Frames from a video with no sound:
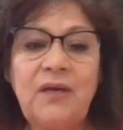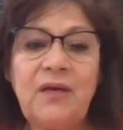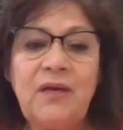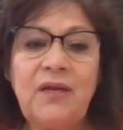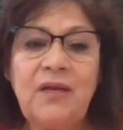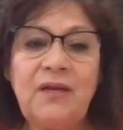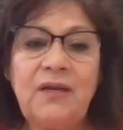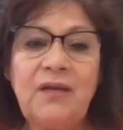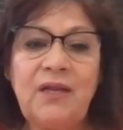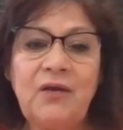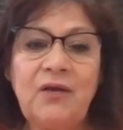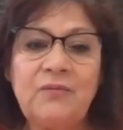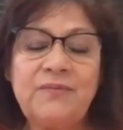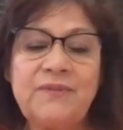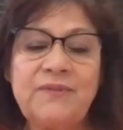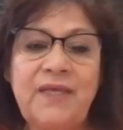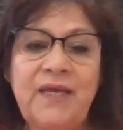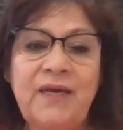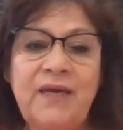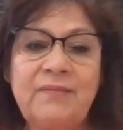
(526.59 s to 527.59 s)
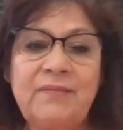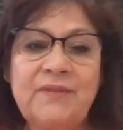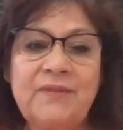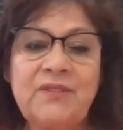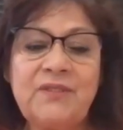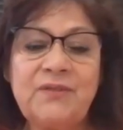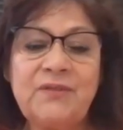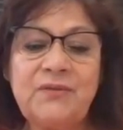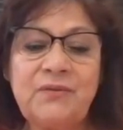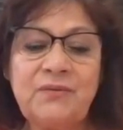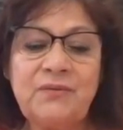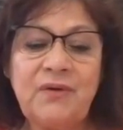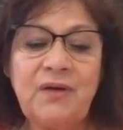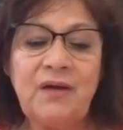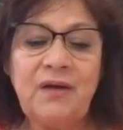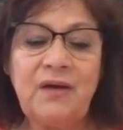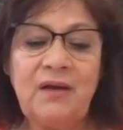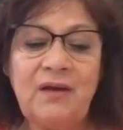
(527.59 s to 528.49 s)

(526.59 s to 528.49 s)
and it helps them to